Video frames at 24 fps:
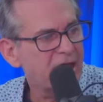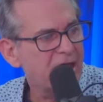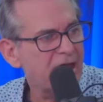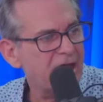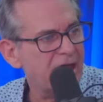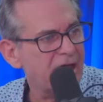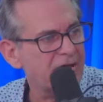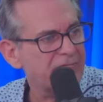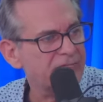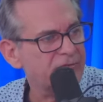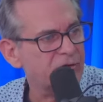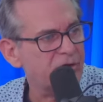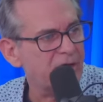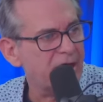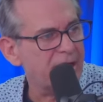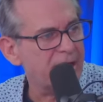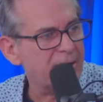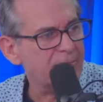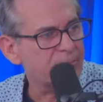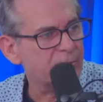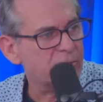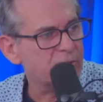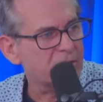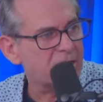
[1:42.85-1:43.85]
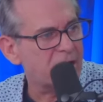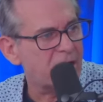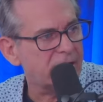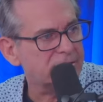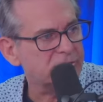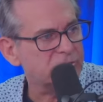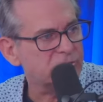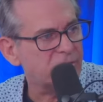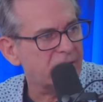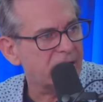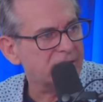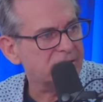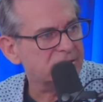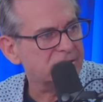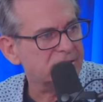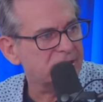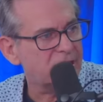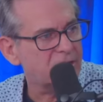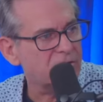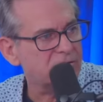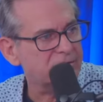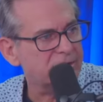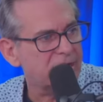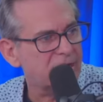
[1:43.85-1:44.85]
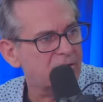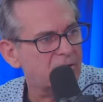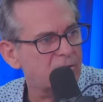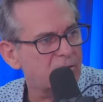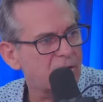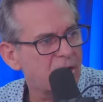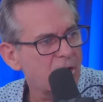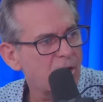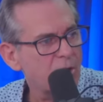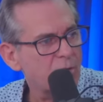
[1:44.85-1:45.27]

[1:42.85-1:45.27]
after April contracts settled at a